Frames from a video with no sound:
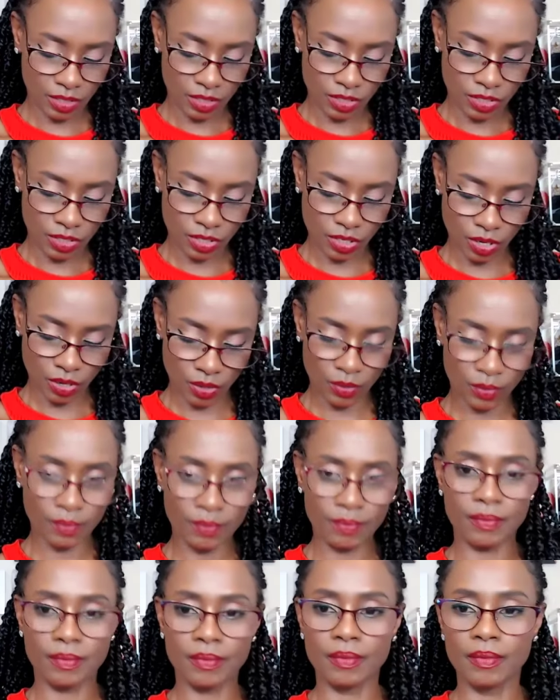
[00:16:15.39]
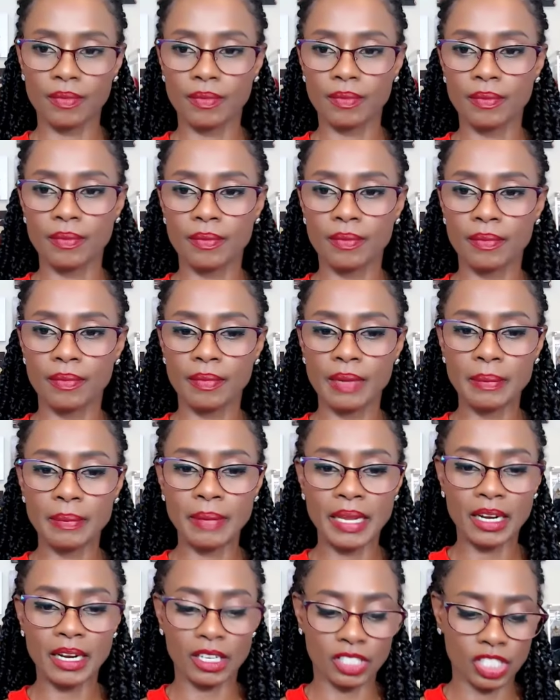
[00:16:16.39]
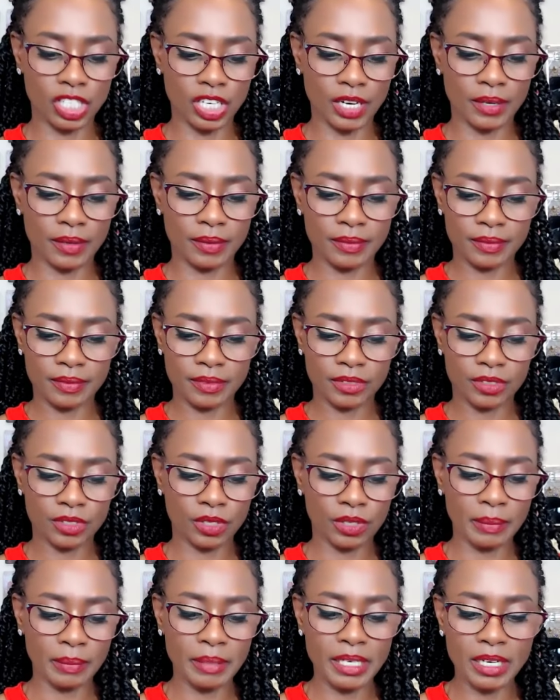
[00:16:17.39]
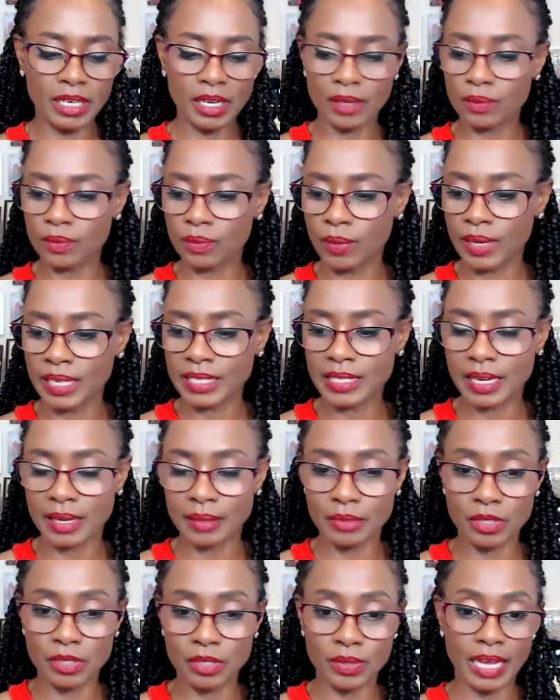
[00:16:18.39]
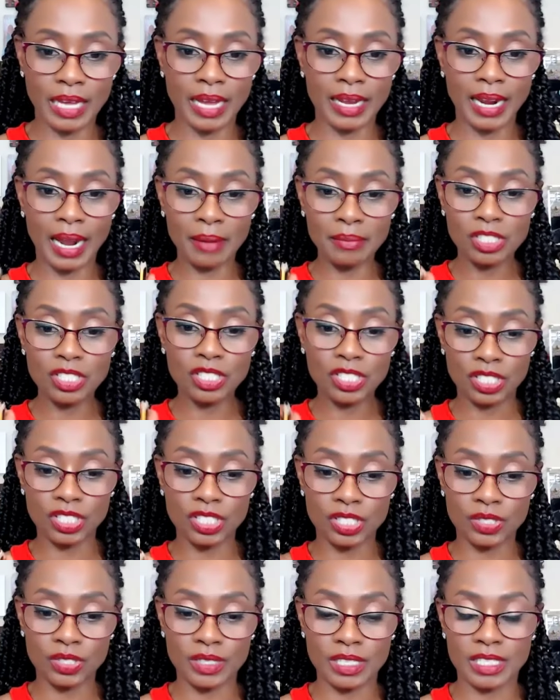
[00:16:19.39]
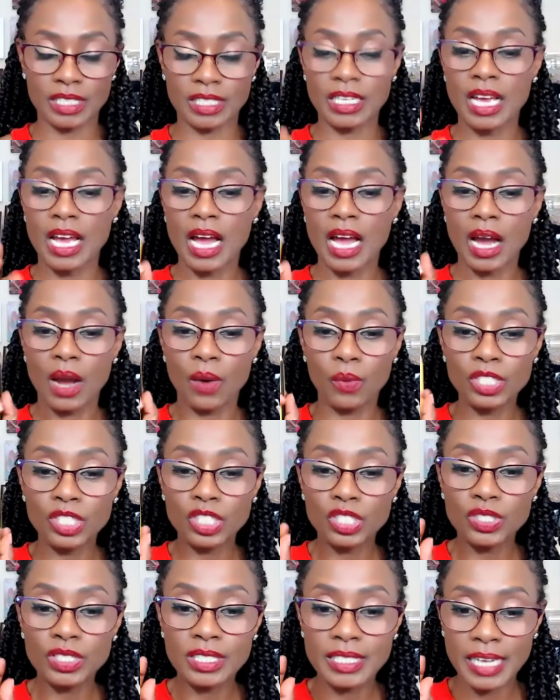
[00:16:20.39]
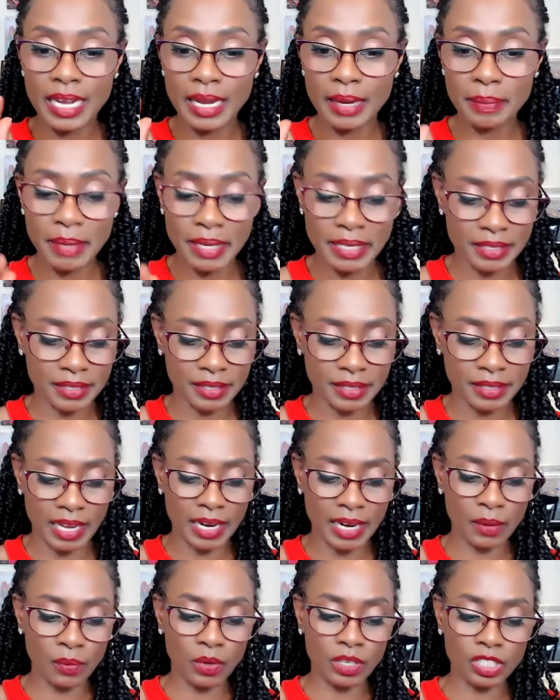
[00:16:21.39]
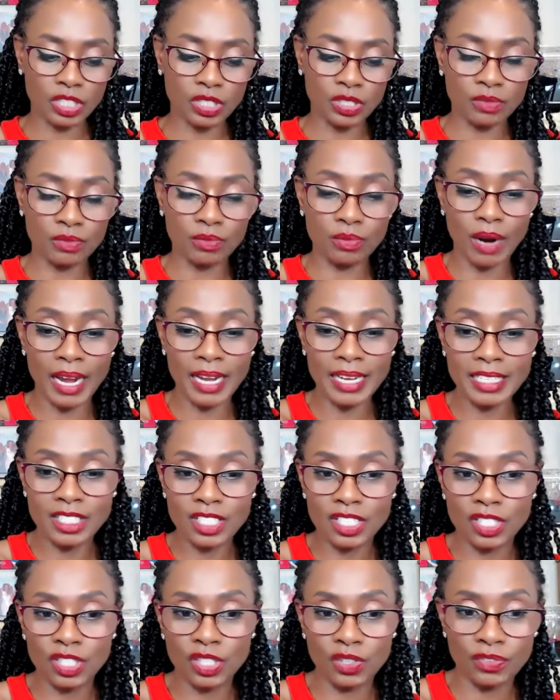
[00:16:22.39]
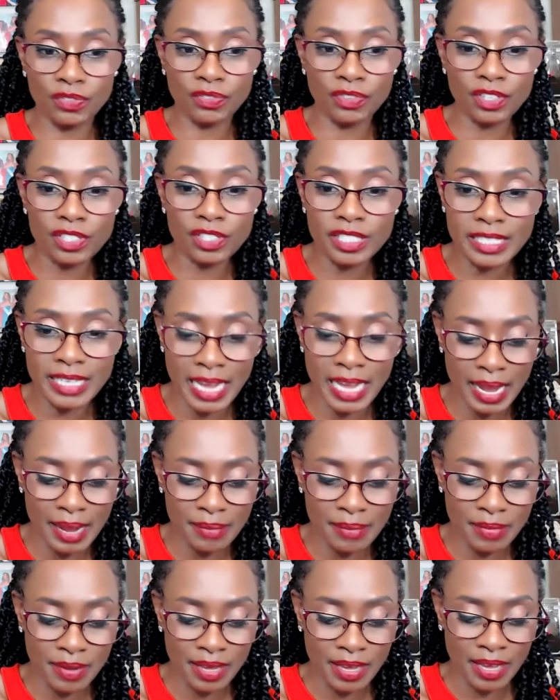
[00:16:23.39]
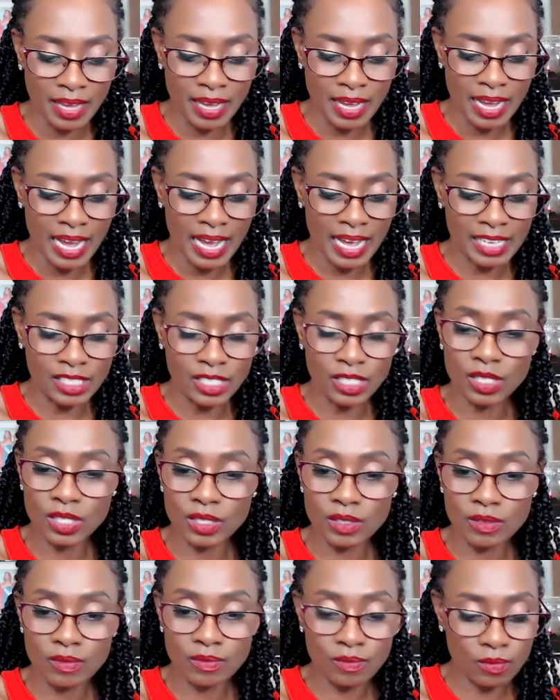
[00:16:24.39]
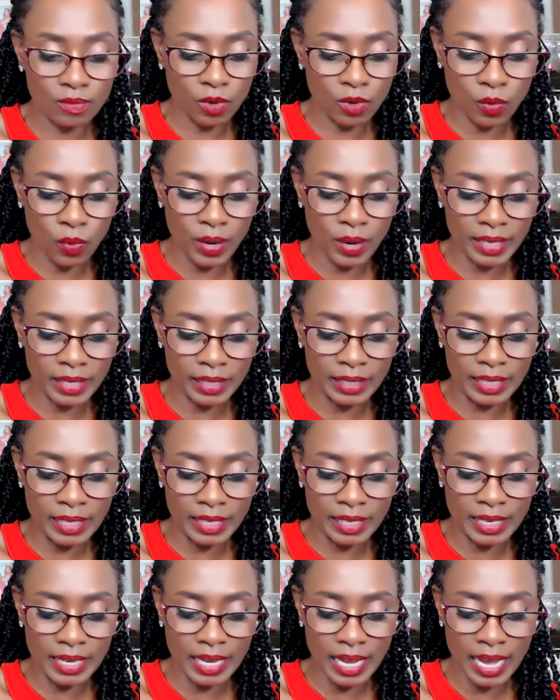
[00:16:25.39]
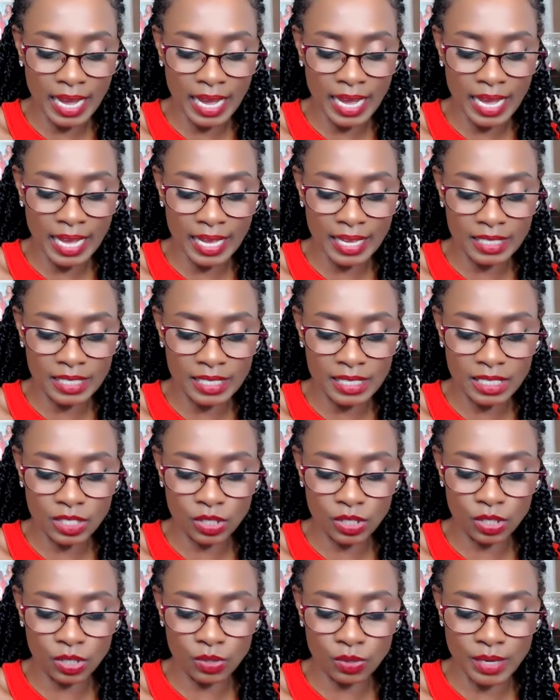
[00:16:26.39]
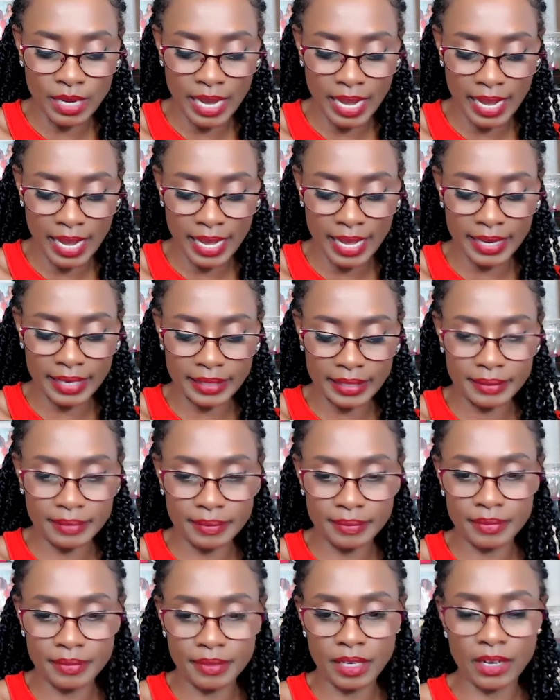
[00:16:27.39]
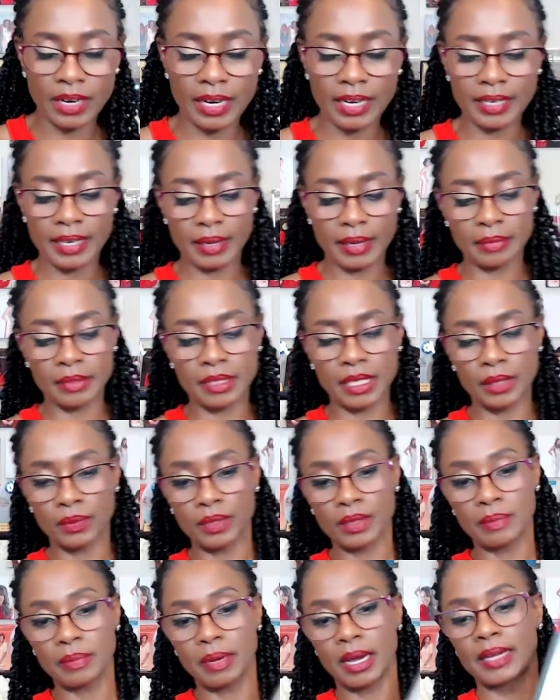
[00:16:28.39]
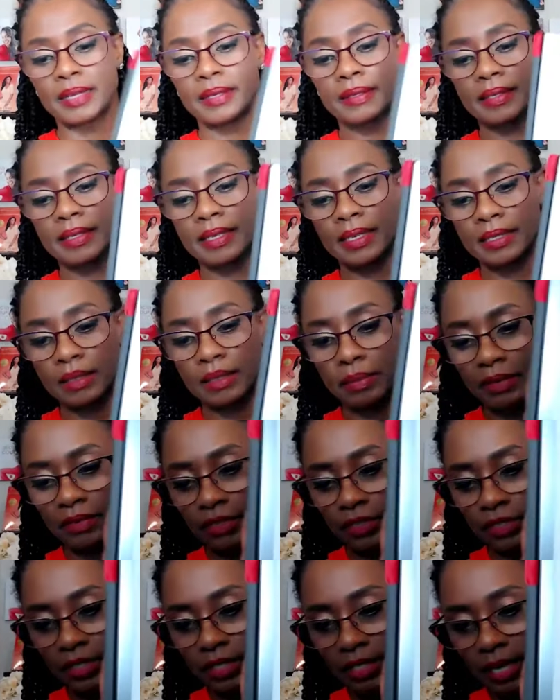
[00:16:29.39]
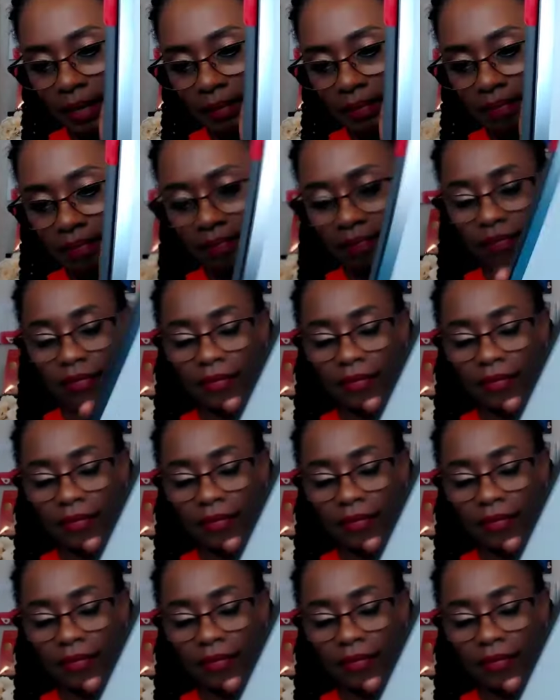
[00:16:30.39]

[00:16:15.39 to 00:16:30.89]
So it may not share. So let me not waste time doing that. I'm just going to do this. I want you to take a pencil and I want you to write your first name as quickly as you can. All right, I'm done with mine. That's my first name.